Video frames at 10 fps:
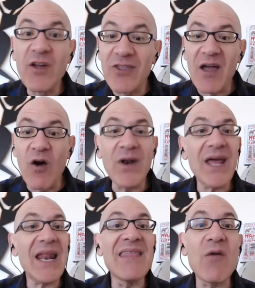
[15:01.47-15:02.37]
they own it
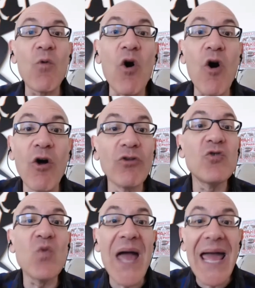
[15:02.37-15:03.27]
and they will all
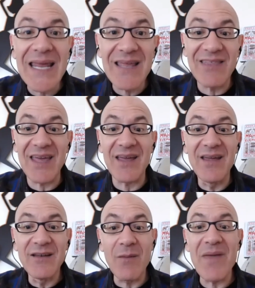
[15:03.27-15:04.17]
do anything
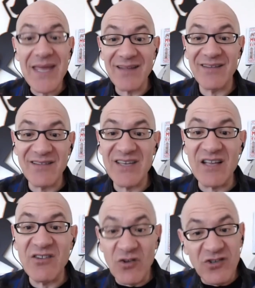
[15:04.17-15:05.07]
to make it
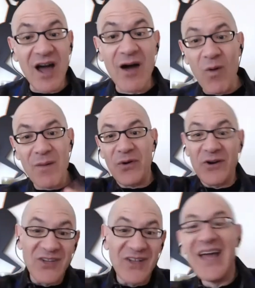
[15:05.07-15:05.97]
succeed. So it's not one
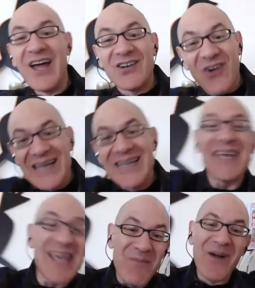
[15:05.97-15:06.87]
person trying to
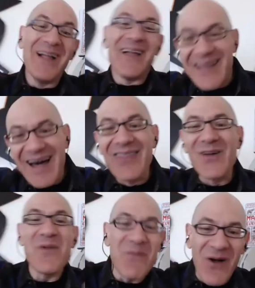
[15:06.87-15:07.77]
keep other
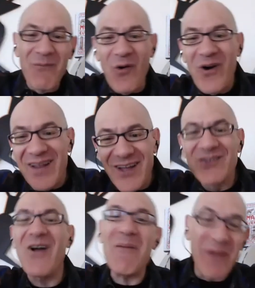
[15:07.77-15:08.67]
people on board and they're
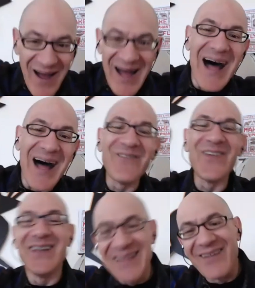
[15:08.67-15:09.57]
dropping off
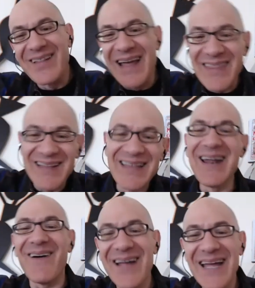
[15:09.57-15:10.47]
and, and nothing, you know,